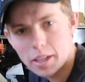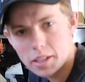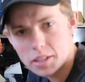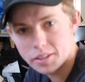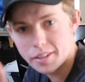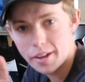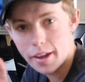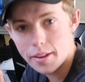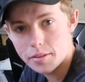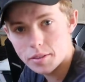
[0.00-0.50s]
make
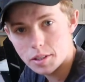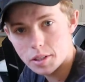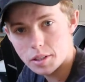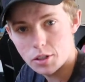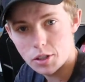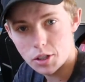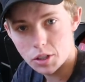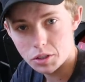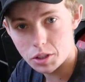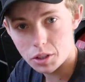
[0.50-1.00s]
sense
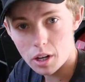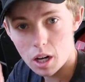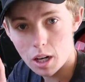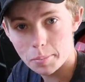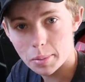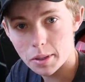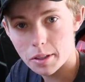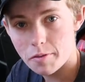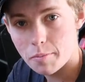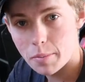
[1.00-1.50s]
in just a
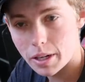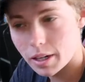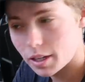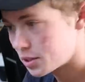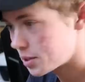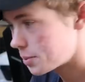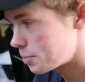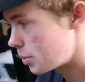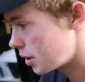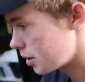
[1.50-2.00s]
couple of
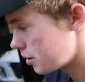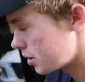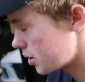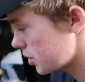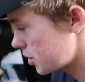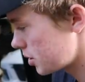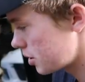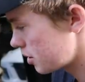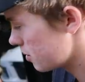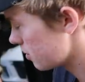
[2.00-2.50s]
minutes, but
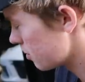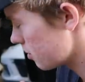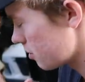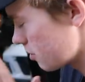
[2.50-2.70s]
just